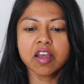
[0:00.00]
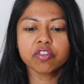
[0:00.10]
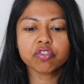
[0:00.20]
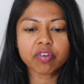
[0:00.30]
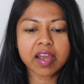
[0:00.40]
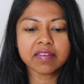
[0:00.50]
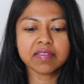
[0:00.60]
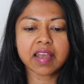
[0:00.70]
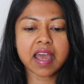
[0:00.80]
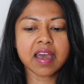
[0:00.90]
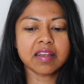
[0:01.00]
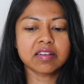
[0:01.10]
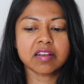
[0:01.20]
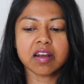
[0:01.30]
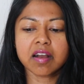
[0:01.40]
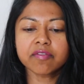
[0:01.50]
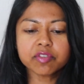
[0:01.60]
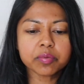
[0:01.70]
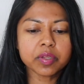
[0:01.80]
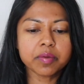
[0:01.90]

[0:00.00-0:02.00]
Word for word: stress and uncomfortable